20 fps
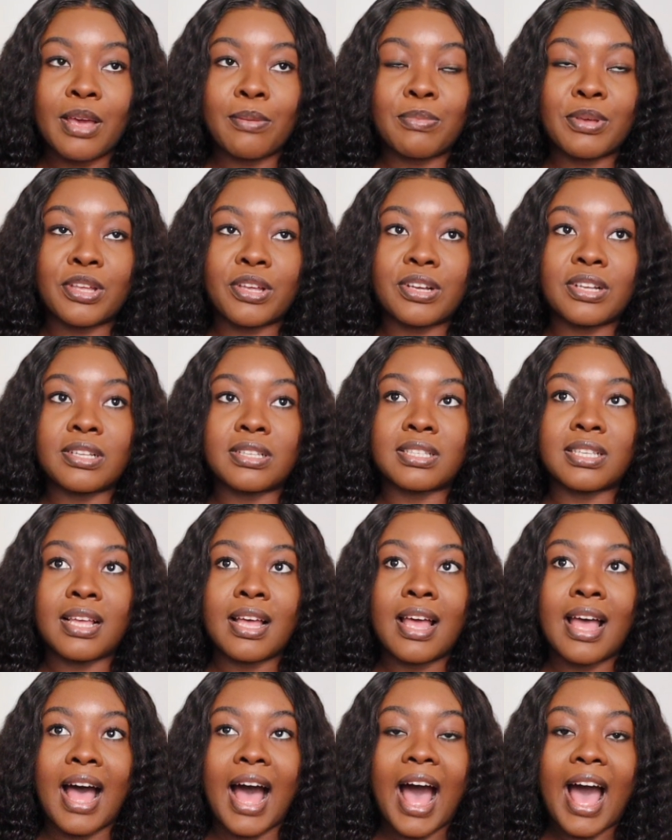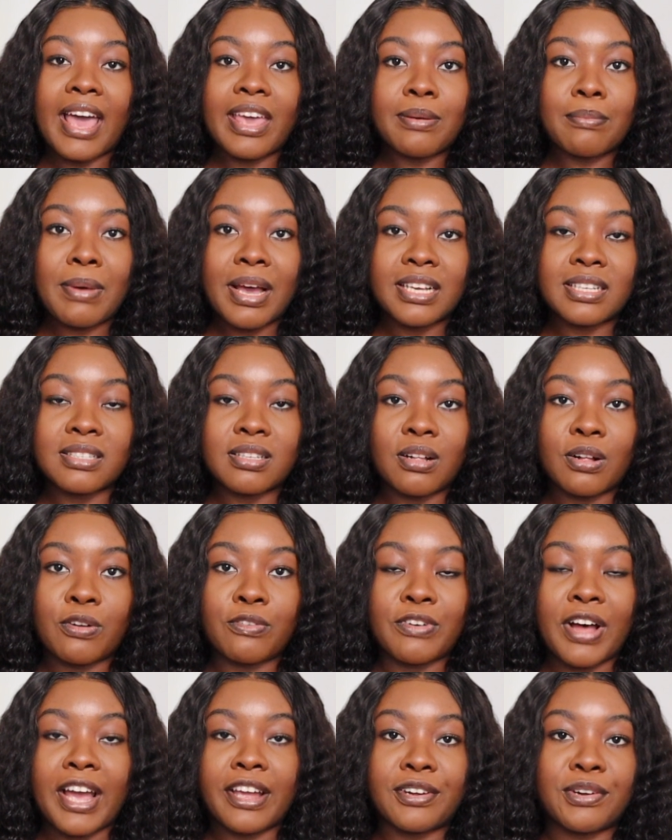because I
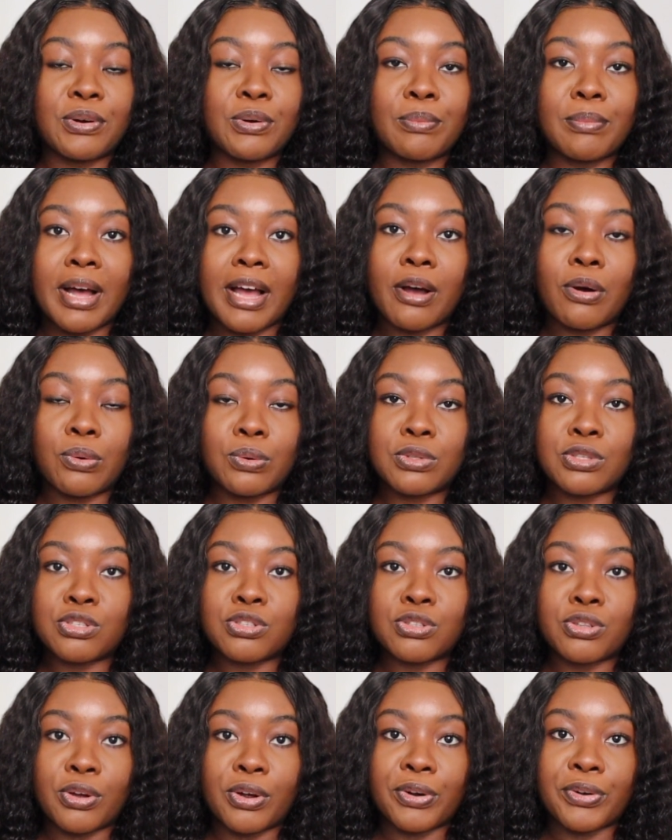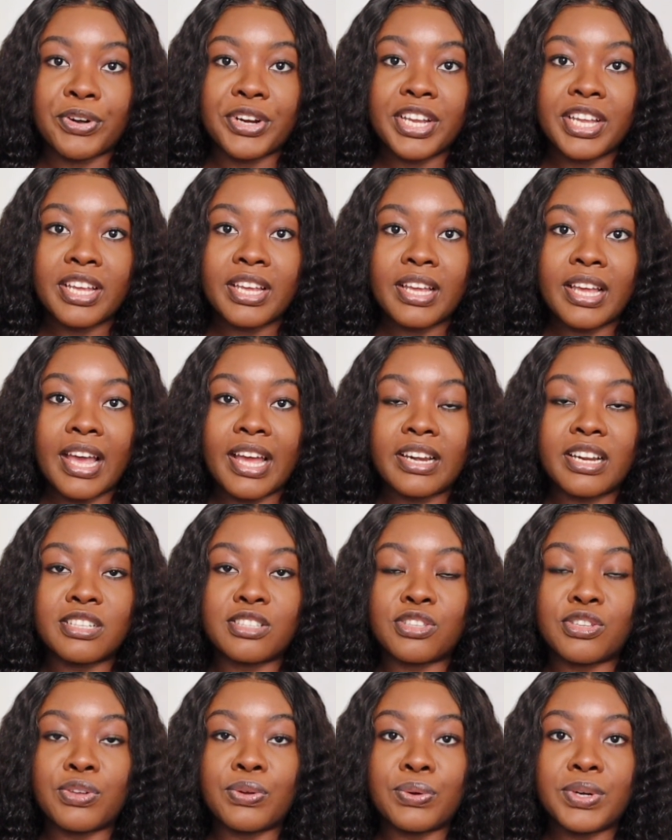myself, I know my own story and
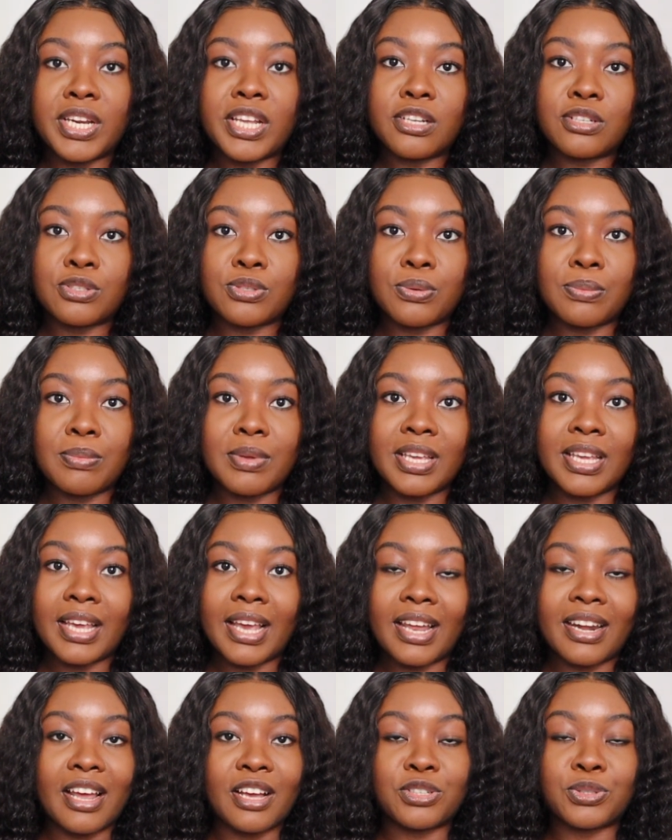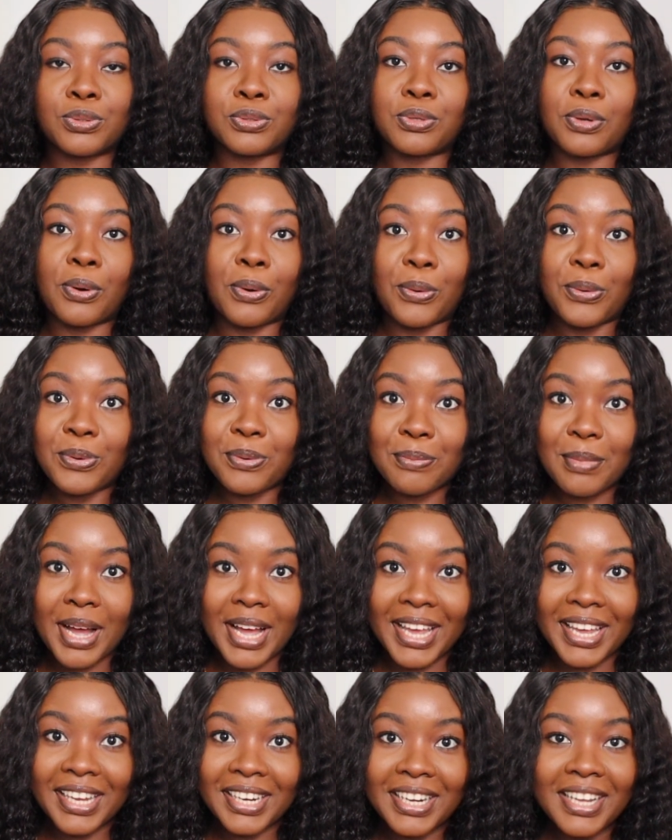it's unique to me and I should own
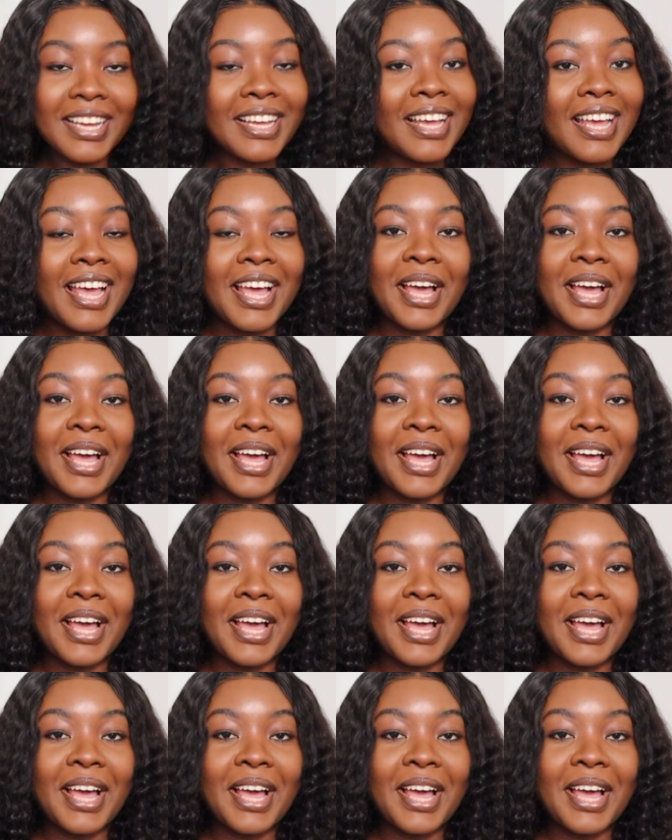mine.